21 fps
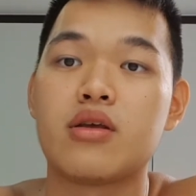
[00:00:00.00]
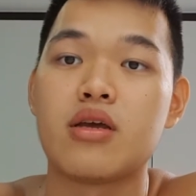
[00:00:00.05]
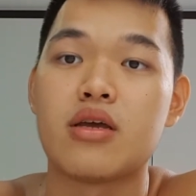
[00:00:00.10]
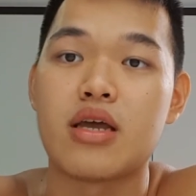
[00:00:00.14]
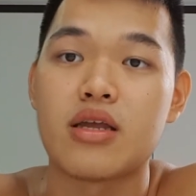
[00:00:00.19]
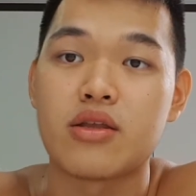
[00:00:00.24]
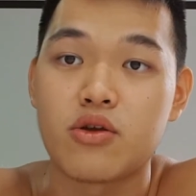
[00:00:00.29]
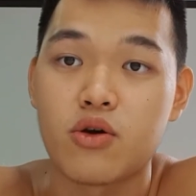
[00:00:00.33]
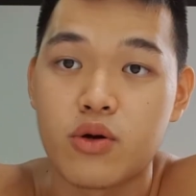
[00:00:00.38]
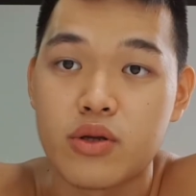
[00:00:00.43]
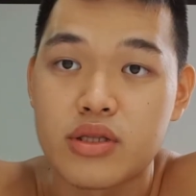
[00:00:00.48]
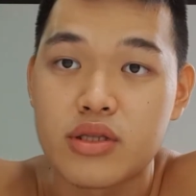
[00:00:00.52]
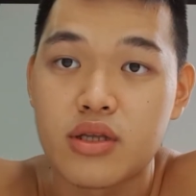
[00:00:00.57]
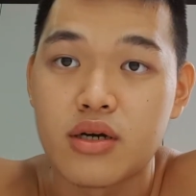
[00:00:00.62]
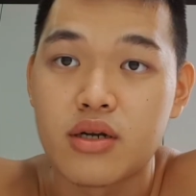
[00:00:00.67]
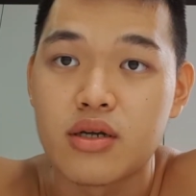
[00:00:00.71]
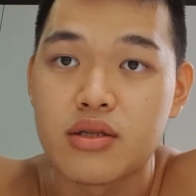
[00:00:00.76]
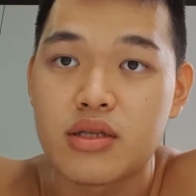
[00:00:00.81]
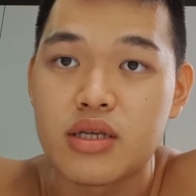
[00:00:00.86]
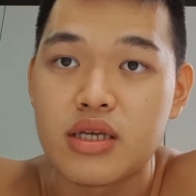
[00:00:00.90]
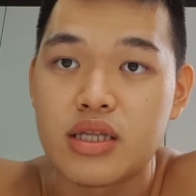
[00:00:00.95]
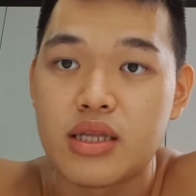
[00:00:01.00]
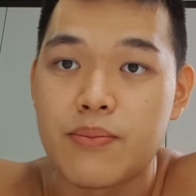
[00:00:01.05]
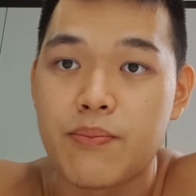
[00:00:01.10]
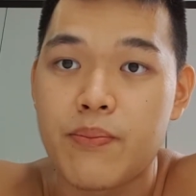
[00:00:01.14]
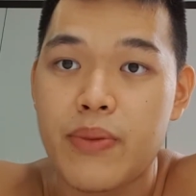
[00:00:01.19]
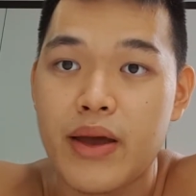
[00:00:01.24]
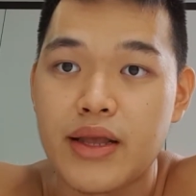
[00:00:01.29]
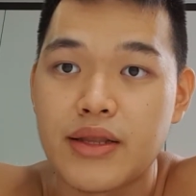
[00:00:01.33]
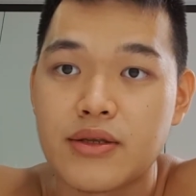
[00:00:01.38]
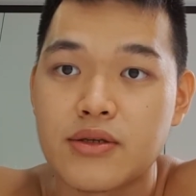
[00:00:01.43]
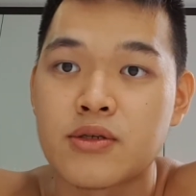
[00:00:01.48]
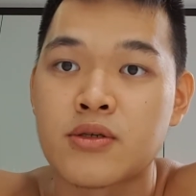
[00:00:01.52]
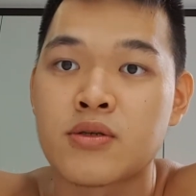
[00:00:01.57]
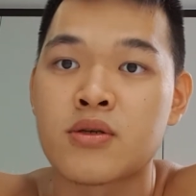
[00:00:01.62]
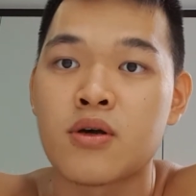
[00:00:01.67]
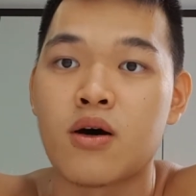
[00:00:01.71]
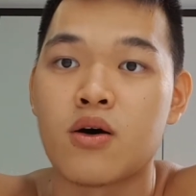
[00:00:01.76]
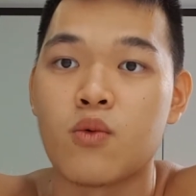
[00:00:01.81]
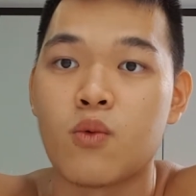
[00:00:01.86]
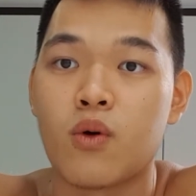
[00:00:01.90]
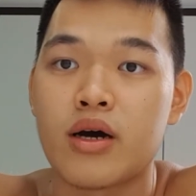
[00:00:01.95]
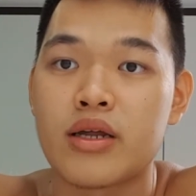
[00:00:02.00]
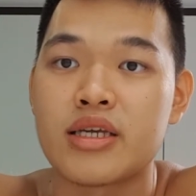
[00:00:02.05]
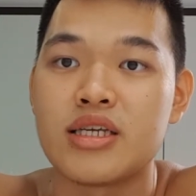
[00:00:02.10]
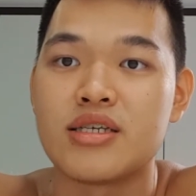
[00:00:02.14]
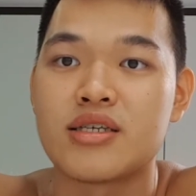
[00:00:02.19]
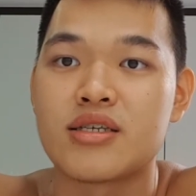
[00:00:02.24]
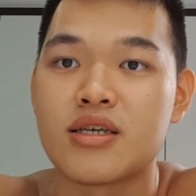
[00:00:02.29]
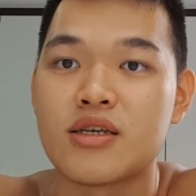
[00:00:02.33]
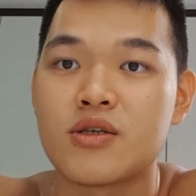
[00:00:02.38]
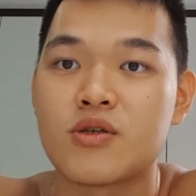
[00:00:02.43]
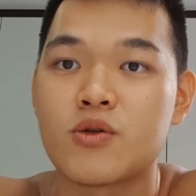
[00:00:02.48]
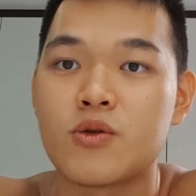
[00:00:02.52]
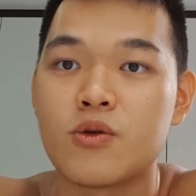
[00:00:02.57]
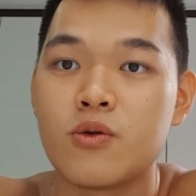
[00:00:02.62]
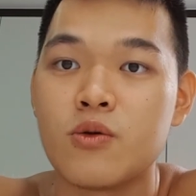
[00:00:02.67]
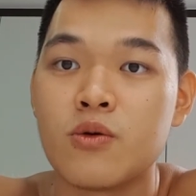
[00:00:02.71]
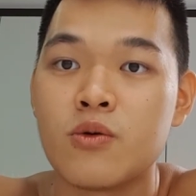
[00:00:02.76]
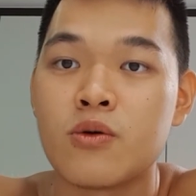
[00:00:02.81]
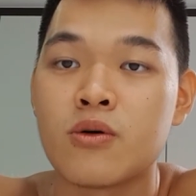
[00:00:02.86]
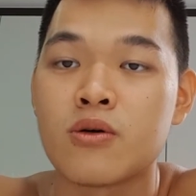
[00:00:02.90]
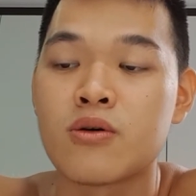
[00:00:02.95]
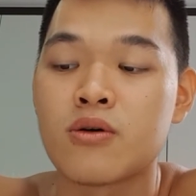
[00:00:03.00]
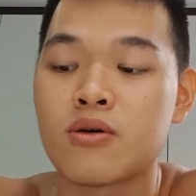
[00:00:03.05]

and your eternity depends on what He says to you.